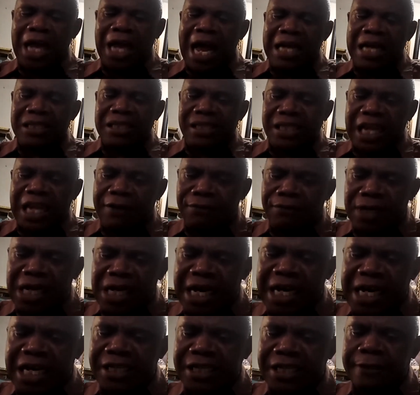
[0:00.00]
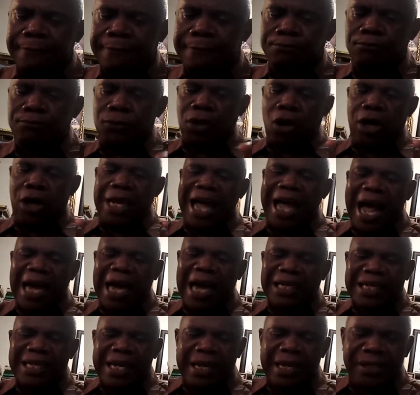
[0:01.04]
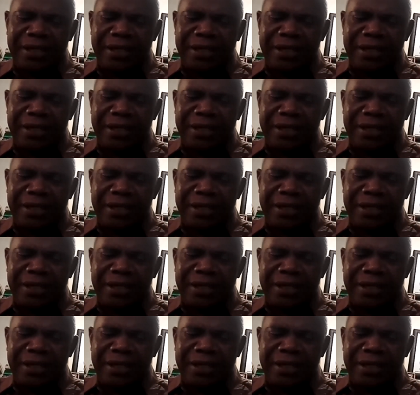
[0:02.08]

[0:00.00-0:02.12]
and selfless, or he had a